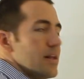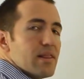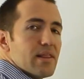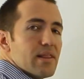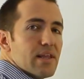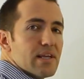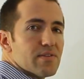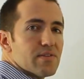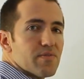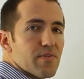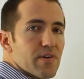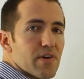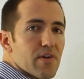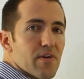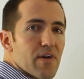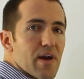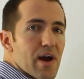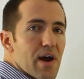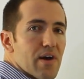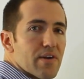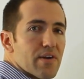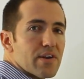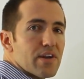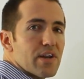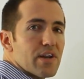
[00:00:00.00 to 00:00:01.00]
let's figure
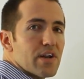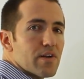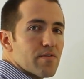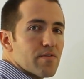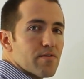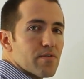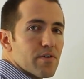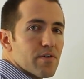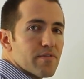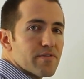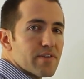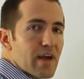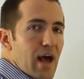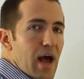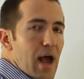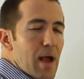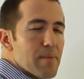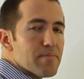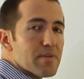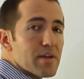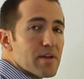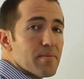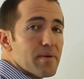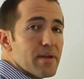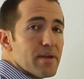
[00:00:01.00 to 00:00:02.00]
out an interval of time
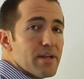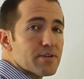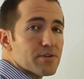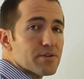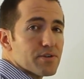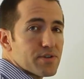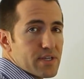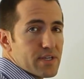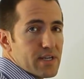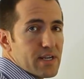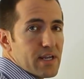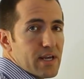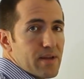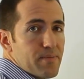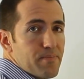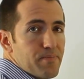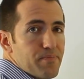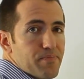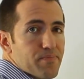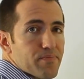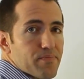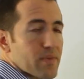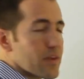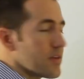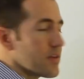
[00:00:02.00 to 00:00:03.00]
that I'm interested in.
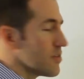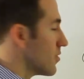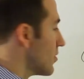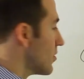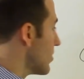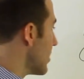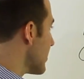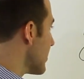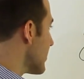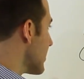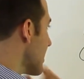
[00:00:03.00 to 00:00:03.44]
So let's